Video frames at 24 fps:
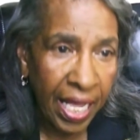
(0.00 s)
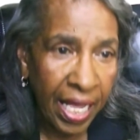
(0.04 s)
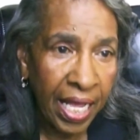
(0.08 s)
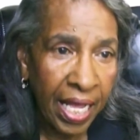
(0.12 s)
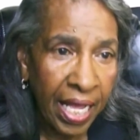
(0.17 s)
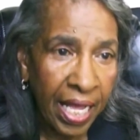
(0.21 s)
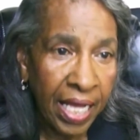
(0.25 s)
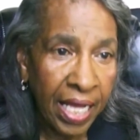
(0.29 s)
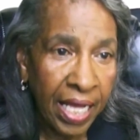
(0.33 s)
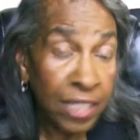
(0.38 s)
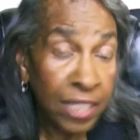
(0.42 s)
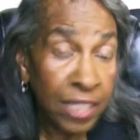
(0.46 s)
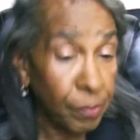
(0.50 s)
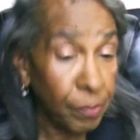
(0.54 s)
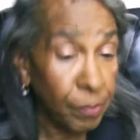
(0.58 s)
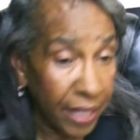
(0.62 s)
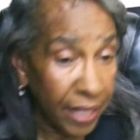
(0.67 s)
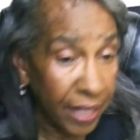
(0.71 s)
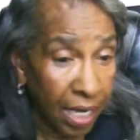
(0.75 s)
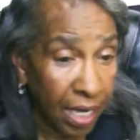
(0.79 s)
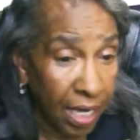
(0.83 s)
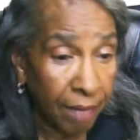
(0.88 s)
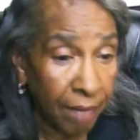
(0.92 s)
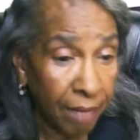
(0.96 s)
to
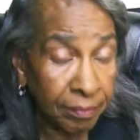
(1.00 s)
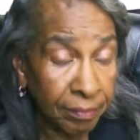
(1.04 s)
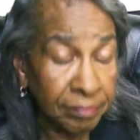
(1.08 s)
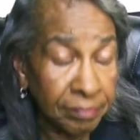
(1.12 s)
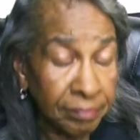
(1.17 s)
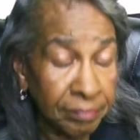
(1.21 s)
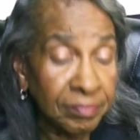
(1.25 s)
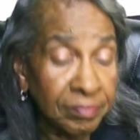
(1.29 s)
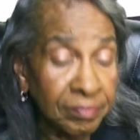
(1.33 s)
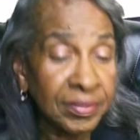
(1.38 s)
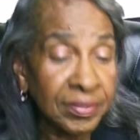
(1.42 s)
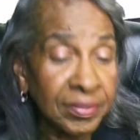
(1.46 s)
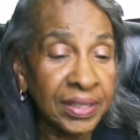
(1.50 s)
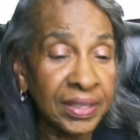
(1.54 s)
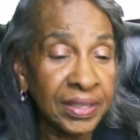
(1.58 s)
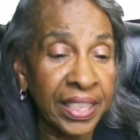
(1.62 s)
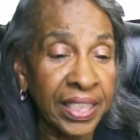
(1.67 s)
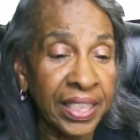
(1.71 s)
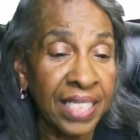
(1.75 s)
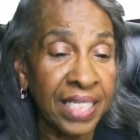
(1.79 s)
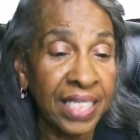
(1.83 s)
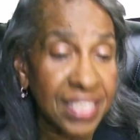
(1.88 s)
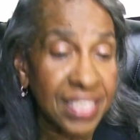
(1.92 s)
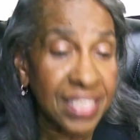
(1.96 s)
become the
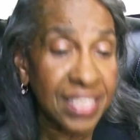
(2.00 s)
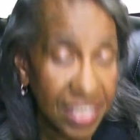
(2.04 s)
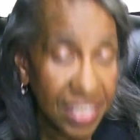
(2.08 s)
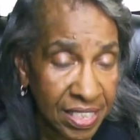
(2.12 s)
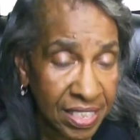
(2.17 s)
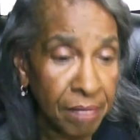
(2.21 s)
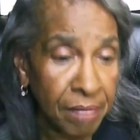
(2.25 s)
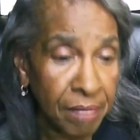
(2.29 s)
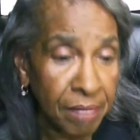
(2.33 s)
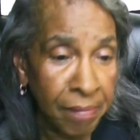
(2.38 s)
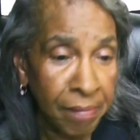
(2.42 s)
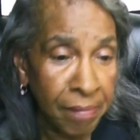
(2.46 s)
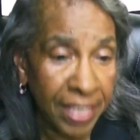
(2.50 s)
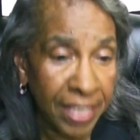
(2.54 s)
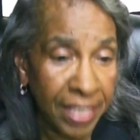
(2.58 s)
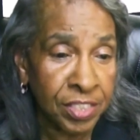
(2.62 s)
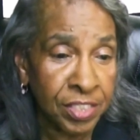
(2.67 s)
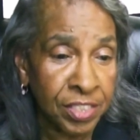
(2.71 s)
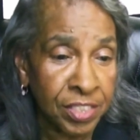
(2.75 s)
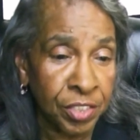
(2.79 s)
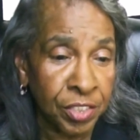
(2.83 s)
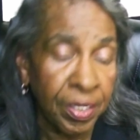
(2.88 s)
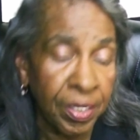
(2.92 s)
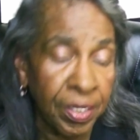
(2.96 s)
assistant minister
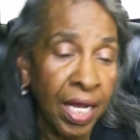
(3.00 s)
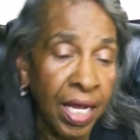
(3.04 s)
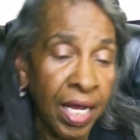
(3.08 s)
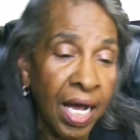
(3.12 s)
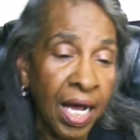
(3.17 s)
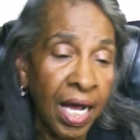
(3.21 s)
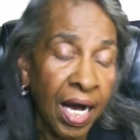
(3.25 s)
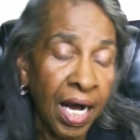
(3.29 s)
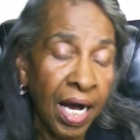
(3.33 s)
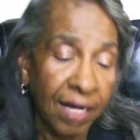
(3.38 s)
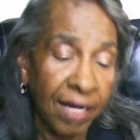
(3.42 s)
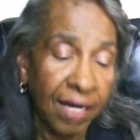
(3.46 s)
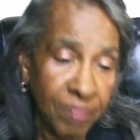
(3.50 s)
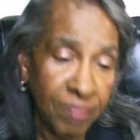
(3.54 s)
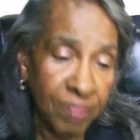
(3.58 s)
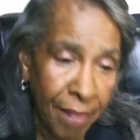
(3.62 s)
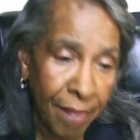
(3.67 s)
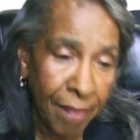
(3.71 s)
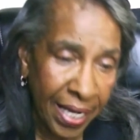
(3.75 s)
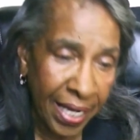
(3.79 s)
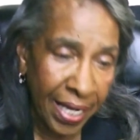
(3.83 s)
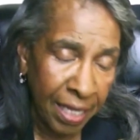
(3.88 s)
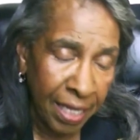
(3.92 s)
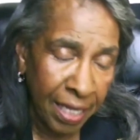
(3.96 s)
of the
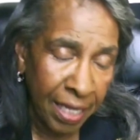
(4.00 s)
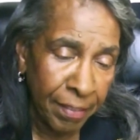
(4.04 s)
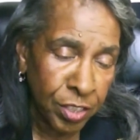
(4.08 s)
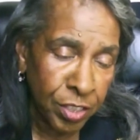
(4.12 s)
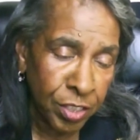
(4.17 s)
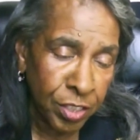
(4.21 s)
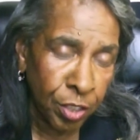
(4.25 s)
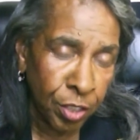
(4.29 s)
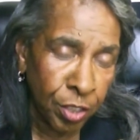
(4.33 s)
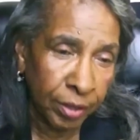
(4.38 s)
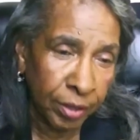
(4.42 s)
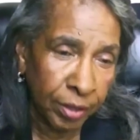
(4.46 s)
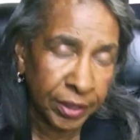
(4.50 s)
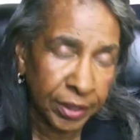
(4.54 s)
Miami church.